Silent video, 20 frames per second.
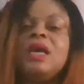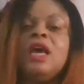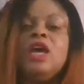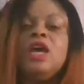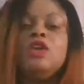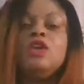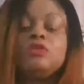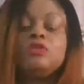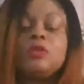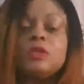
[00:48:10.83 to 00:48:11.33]

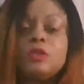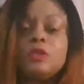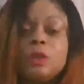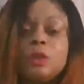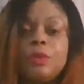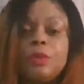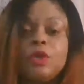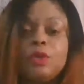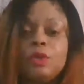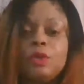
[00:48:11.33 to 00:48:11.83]
You see
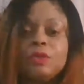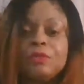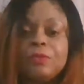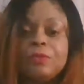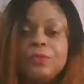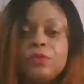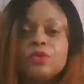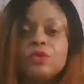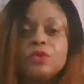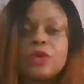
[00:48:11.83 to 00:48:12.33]
somebody with
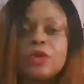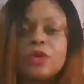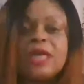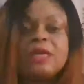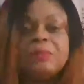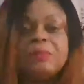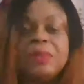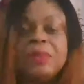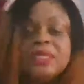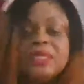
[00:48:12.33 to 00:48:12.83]
food and the
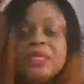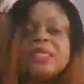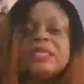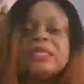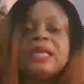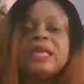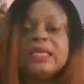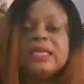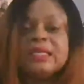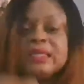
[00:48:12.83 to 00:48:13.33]
person is
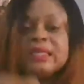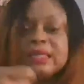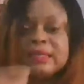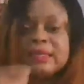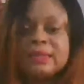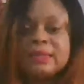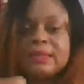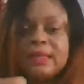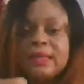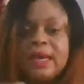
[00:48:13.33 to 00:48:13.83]
eating,
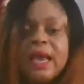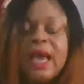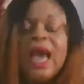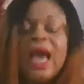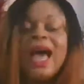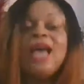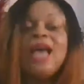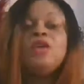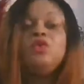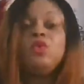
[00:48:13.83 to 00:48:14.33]

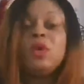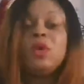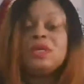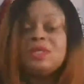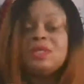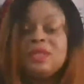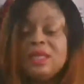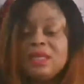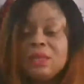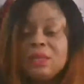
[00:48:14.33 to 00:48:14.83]
and you are
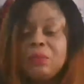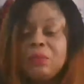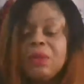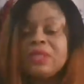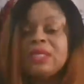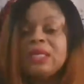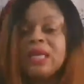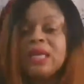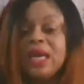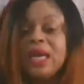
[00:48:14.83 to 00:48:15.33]
seeing the
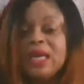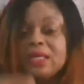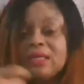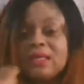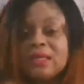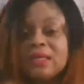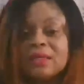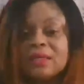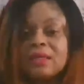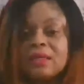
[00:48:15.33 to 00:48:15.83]
person
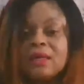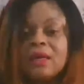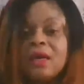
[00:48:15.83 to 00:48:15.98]
eating.